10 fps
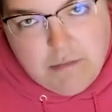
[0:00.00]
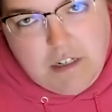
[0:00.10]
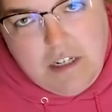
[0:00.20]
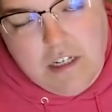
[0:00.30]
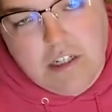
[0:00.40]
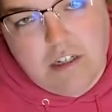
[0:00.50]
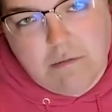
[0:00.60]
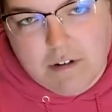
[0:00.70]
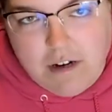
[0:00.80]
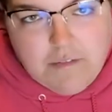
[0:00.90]
your kitchen,
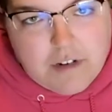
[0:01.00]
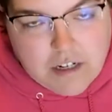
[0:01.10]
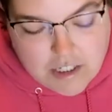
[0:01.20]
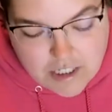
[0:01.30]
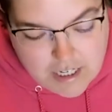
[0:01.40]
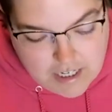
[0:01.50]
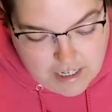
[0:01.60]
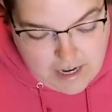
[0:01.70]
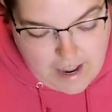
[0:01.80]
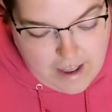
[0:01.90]
wherever you're shaking
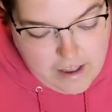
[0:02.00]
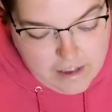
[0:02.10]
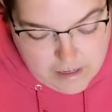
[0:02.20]
it at.